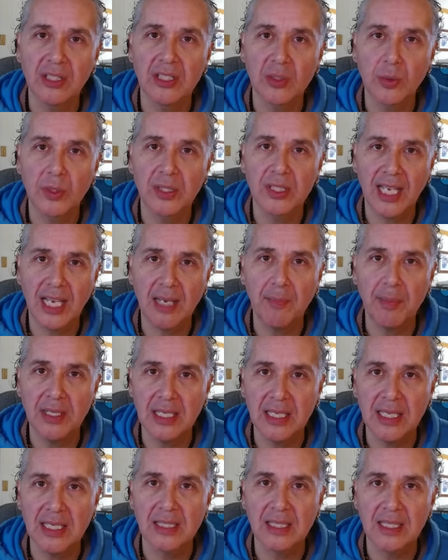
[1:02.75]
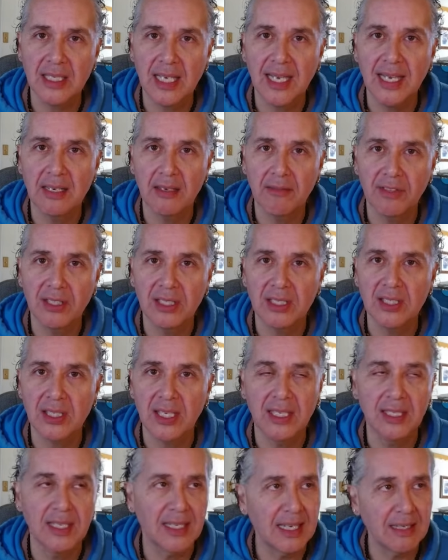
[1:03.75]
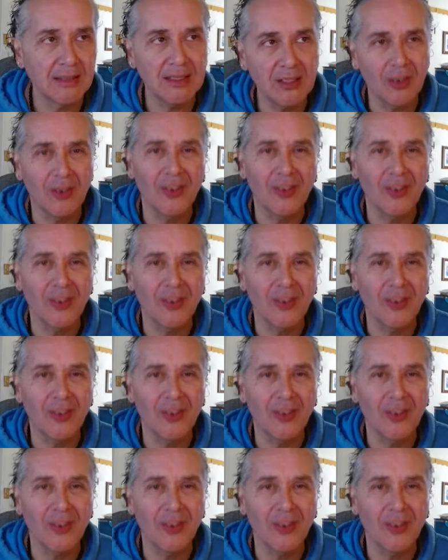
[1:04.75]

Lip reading: is what's happening inside of us. And they,